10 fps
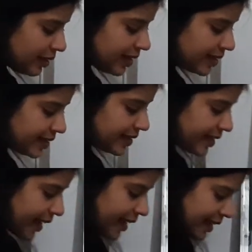this is
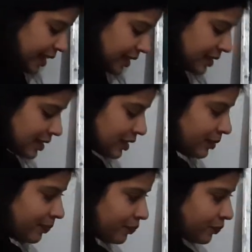second last
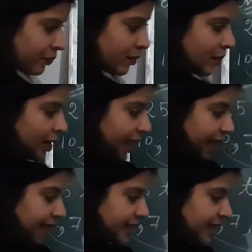term,
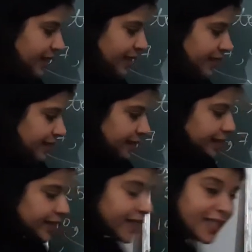and this is
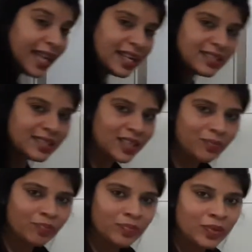third last term
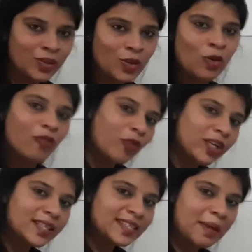
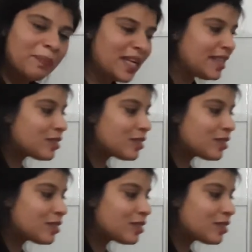for this AP.